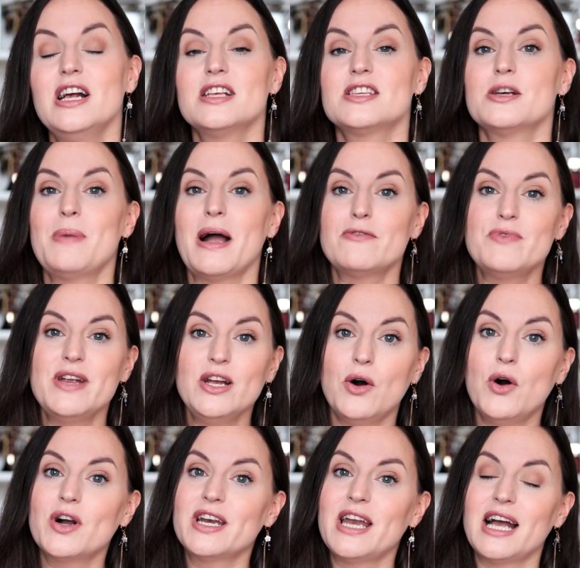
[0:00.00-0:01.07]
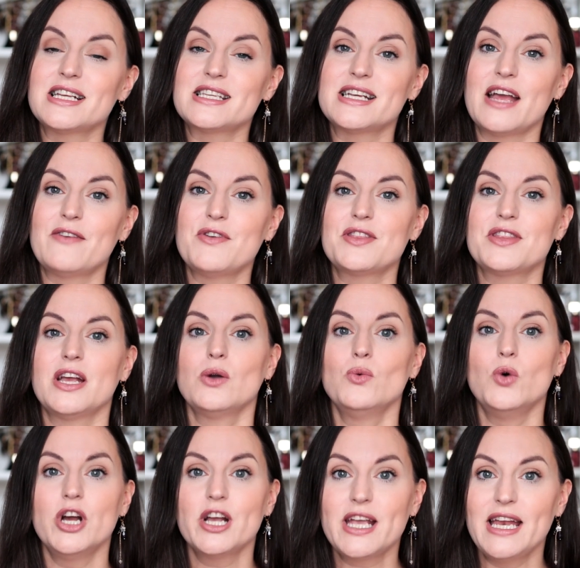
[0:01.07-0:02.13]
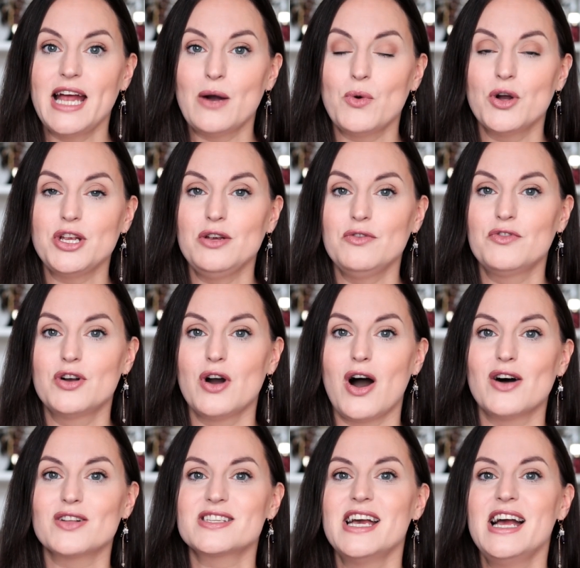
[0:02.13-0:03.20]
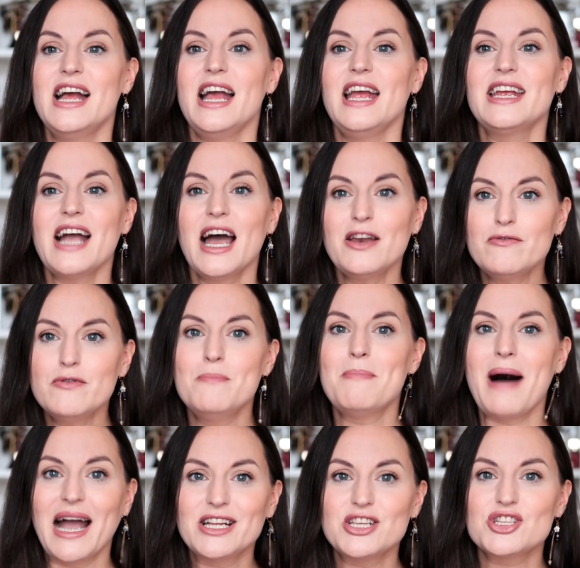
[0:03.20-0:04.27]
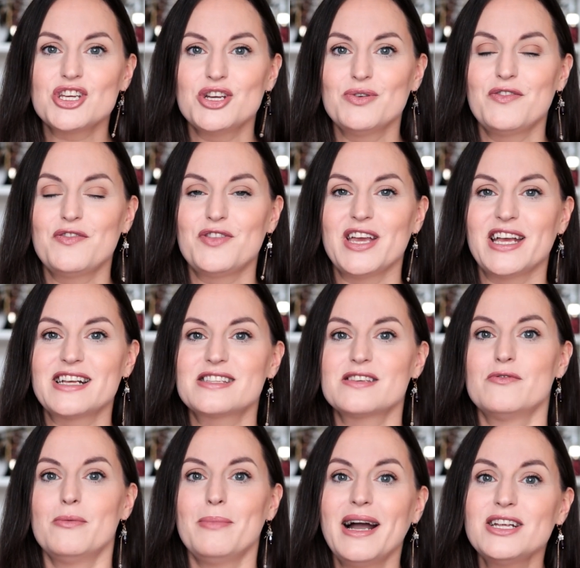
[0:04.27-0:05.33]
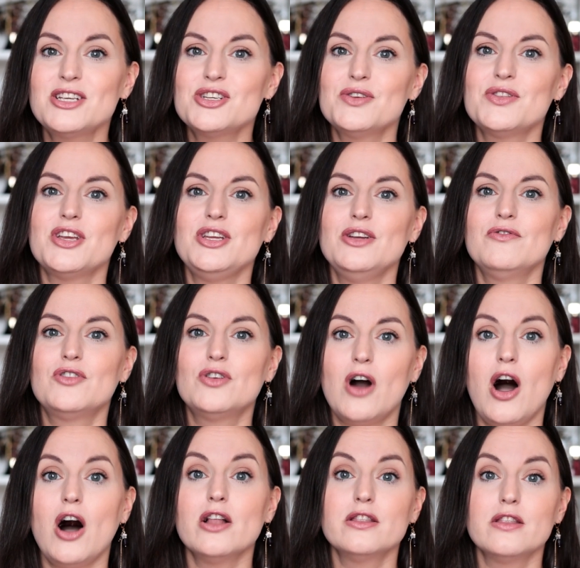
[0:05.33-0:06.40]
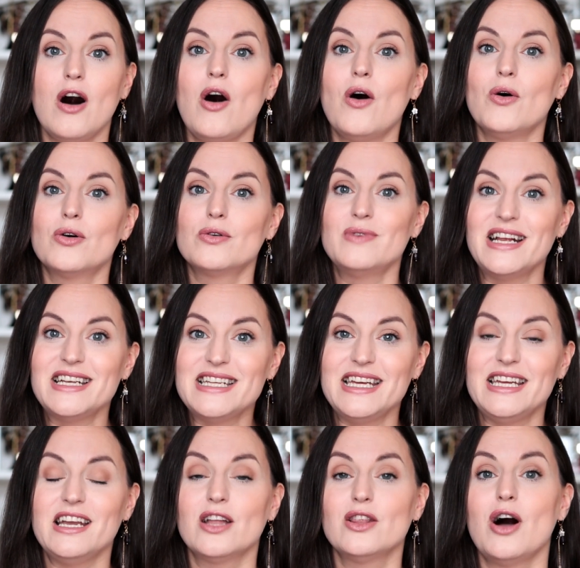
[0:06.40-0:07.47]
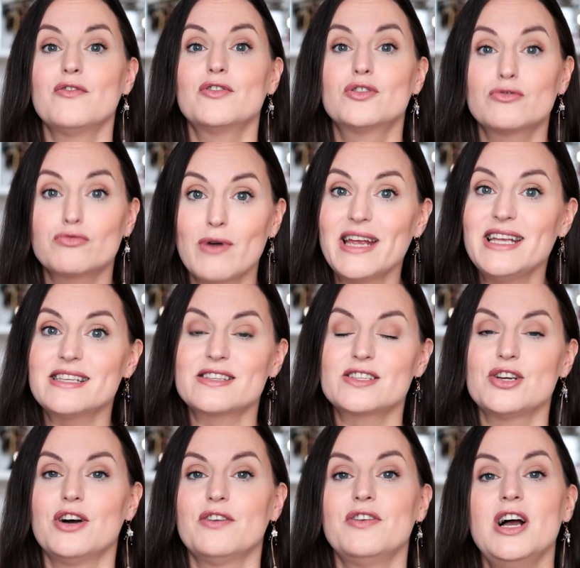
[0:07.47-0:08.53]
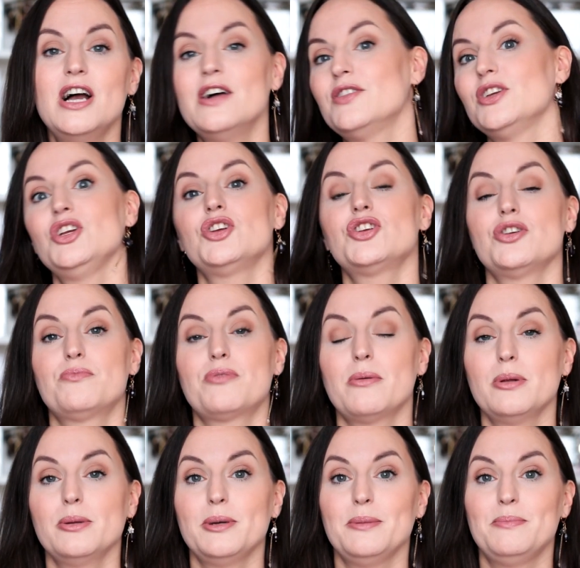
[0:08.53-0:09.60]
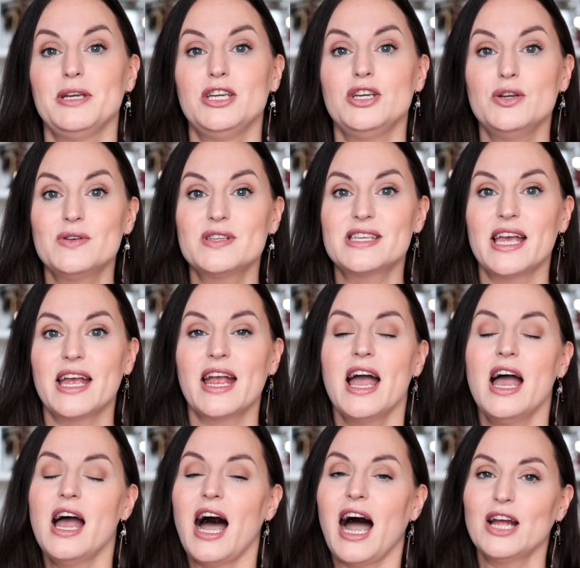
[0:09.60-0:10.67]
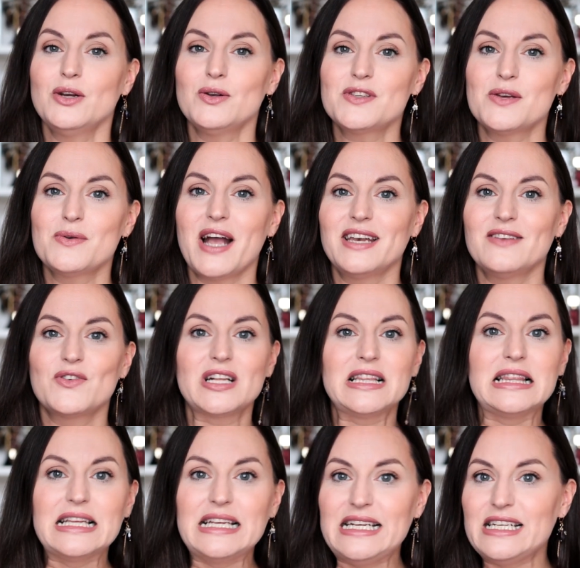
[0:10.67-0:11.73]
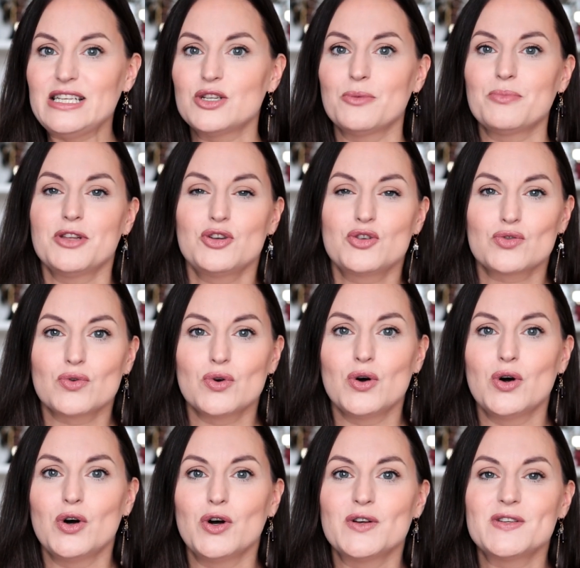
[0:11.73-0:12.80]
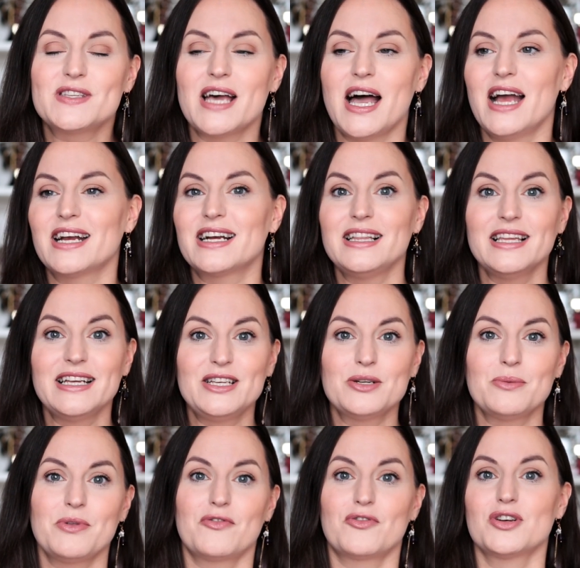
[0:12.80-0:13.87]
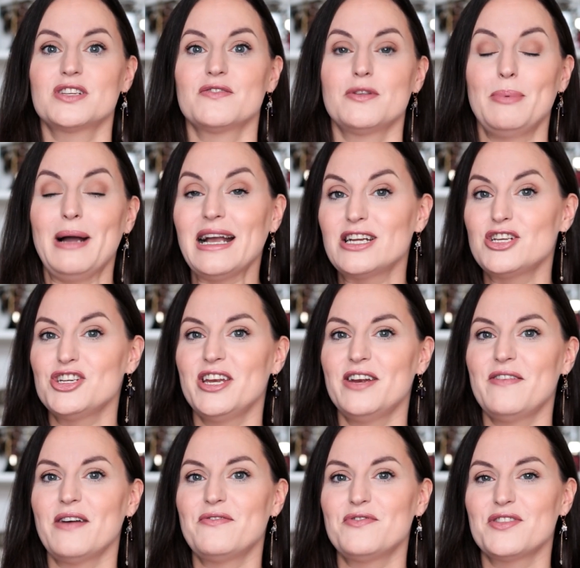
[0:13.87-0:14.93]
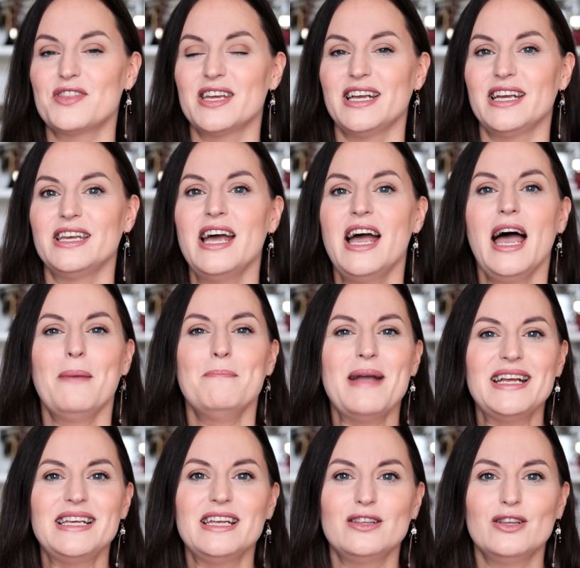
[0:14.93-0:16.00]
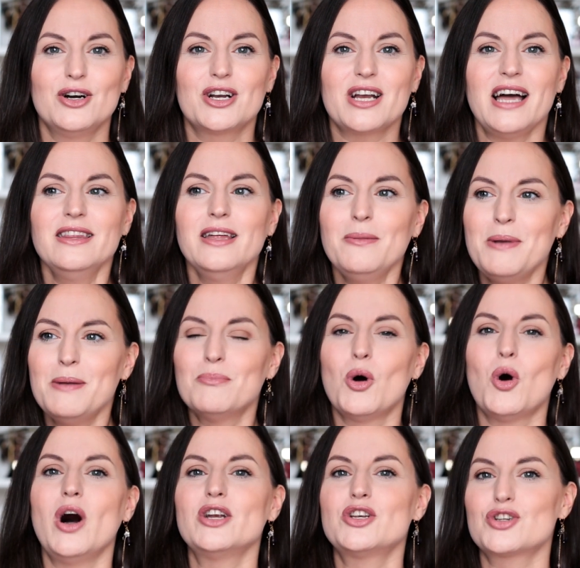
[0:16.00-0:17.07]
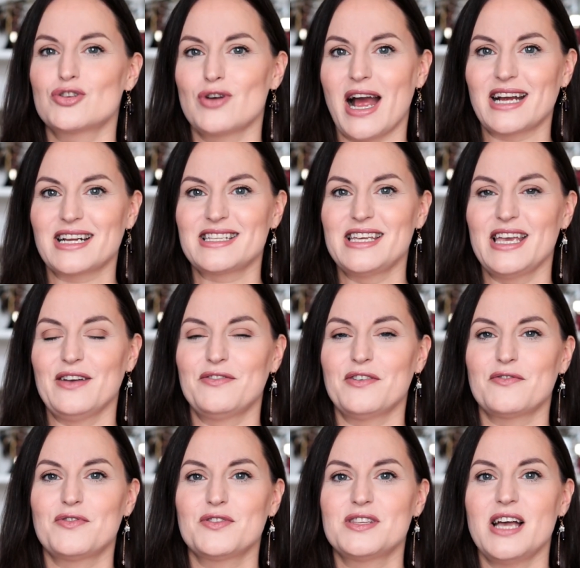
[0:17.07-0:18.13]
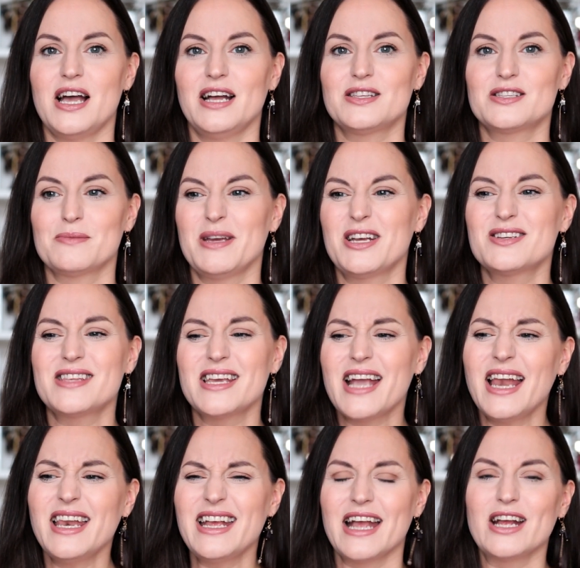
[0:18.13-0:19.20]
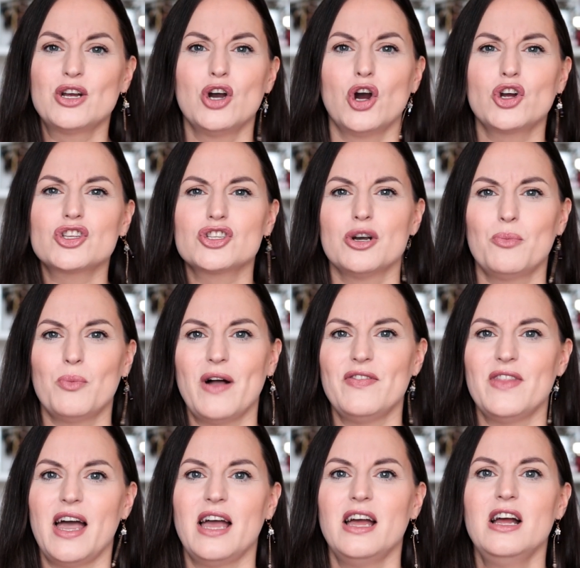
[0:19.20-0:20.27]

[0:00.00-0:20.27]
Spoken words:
So by reorganizing everything, working out what you've got, it kind of reminds you of things and reminds you that you've got a lot already, a lot of great stuff that you should probably be using. I also kind of cleaned up the drawers, cleaned up the front of the packaging of everything, made it look a little bit more attractive to me, because they kind of get gunked up when they're